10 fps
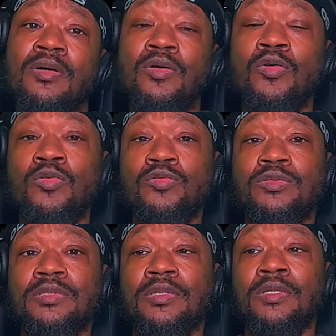
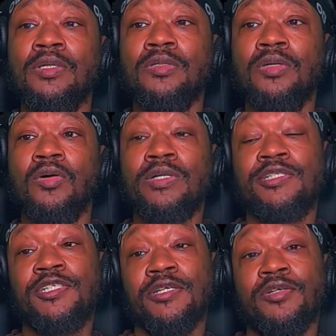who's, you know,
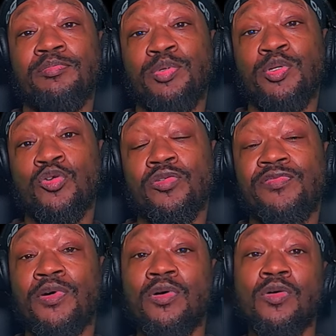considered
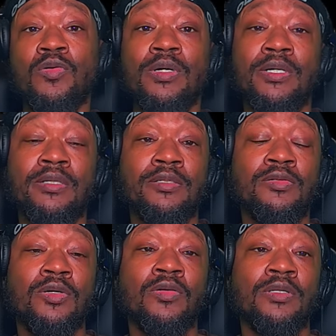beautiful, and
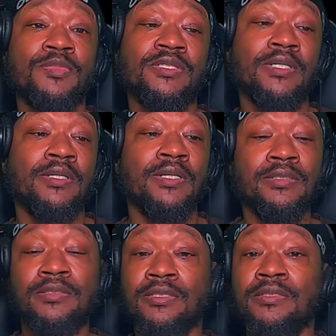you know what I'm saying,
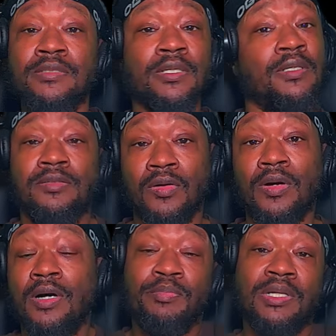they just, you
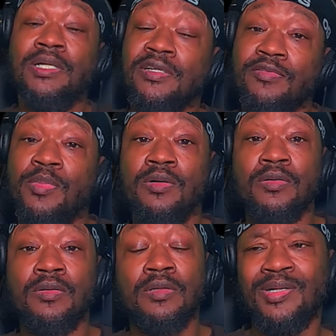know,
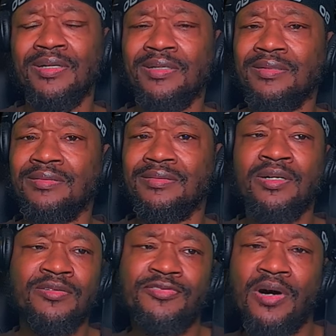unbelievable, but
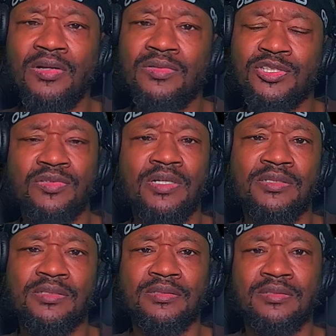they don't follow
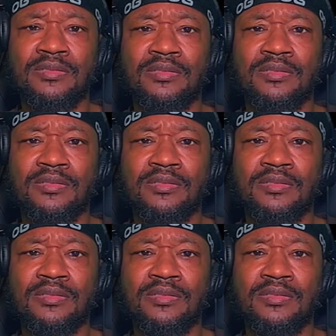instructions.